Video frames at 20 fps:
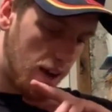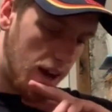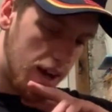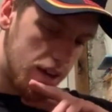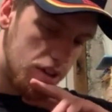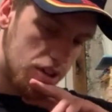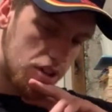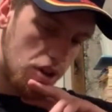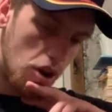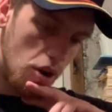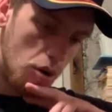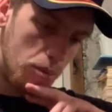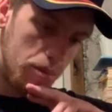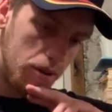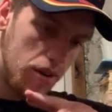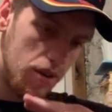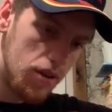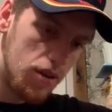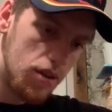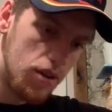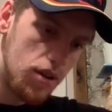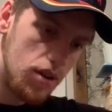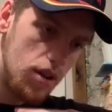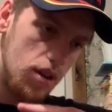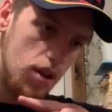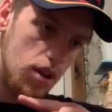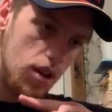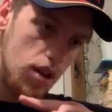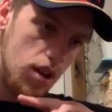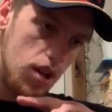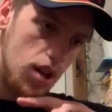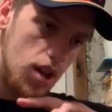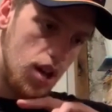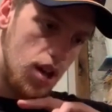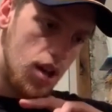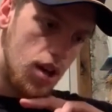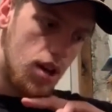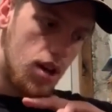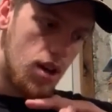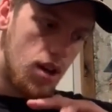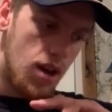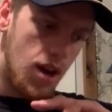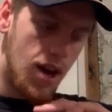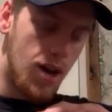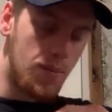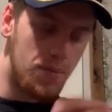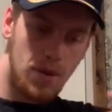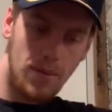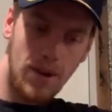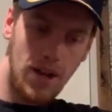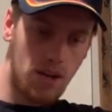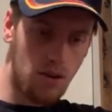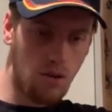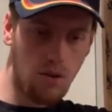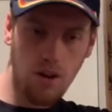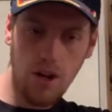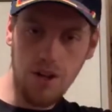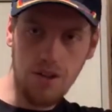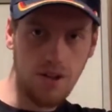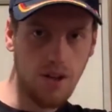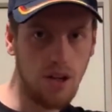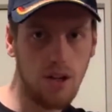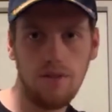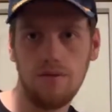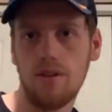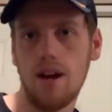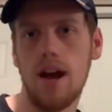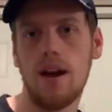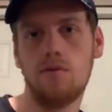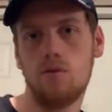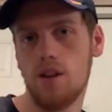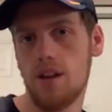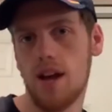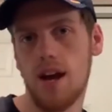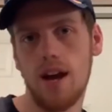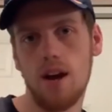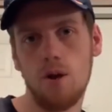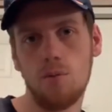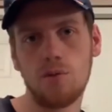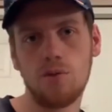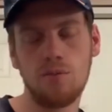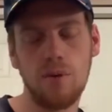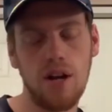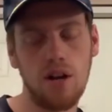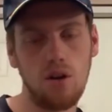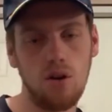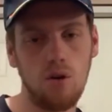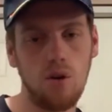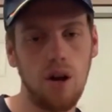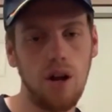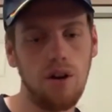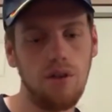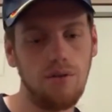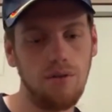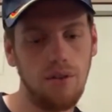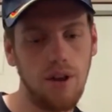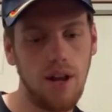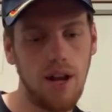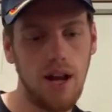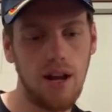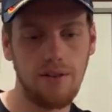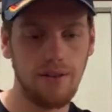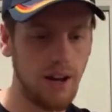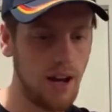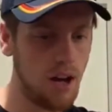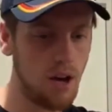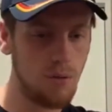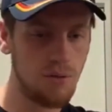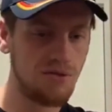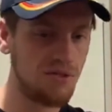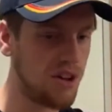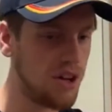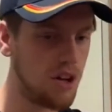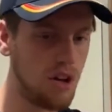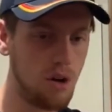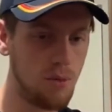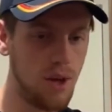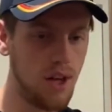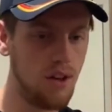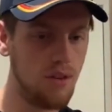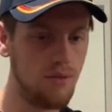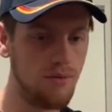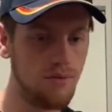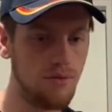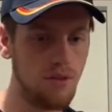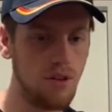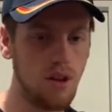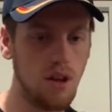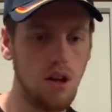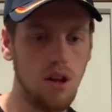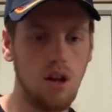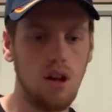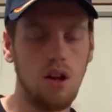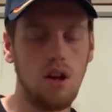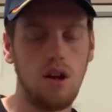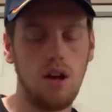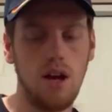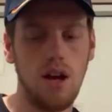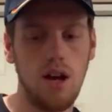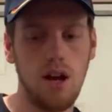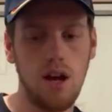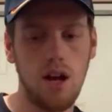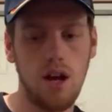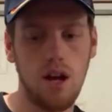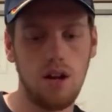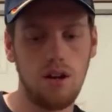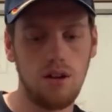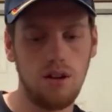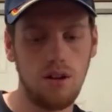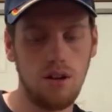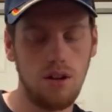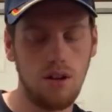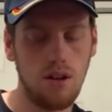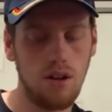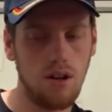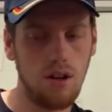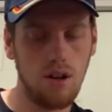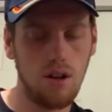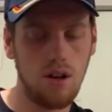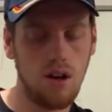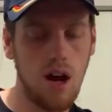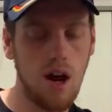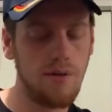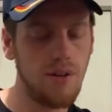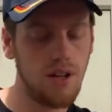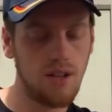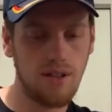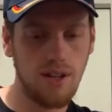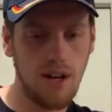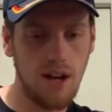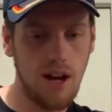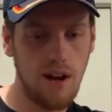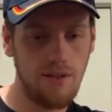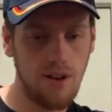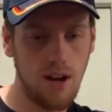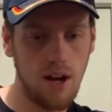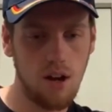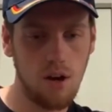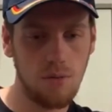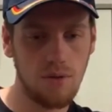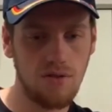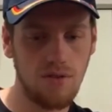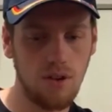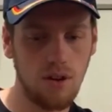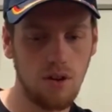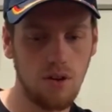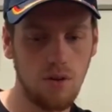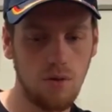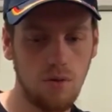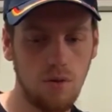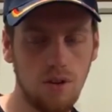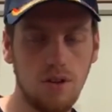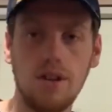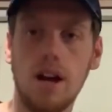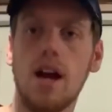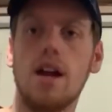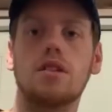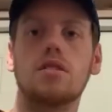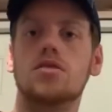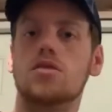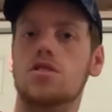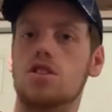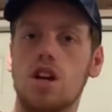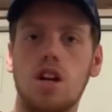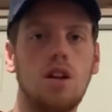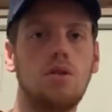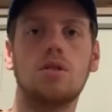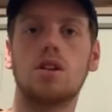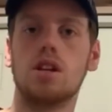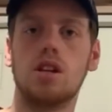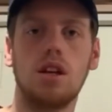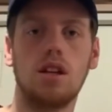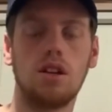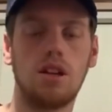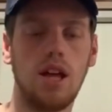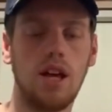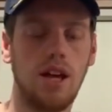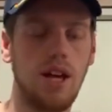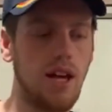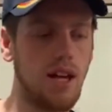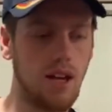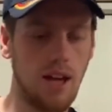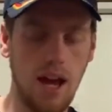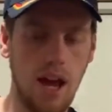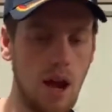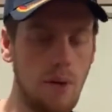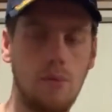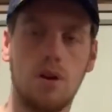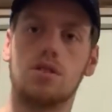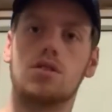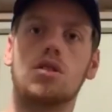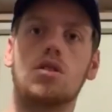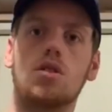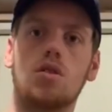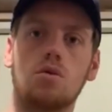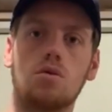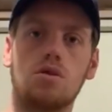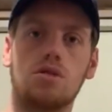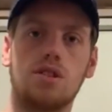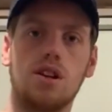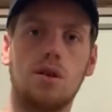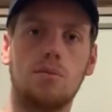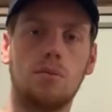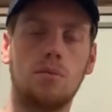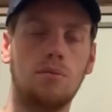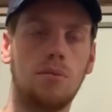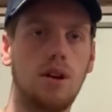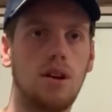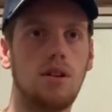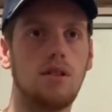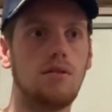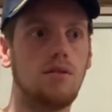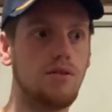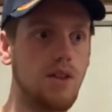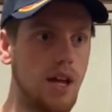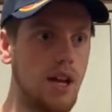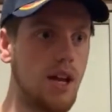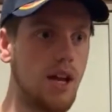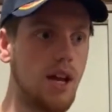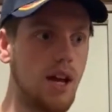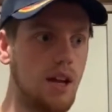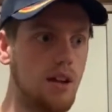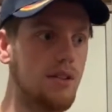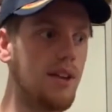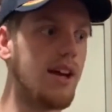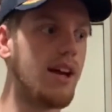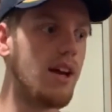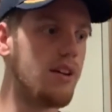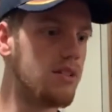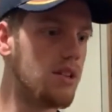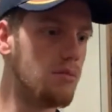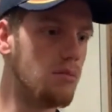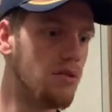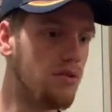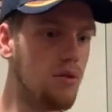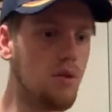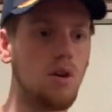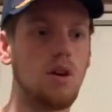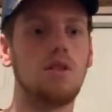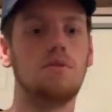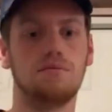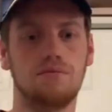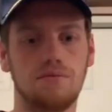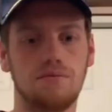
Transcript: I just hope The Mandalorian's good. I have really high hopes for Mandalorian, and I have high hopes for Kenobi. And obviously I have high hopes for the Clone Wars. I genuinely think they can't mess the Clone Wars up. But then again, like I said before,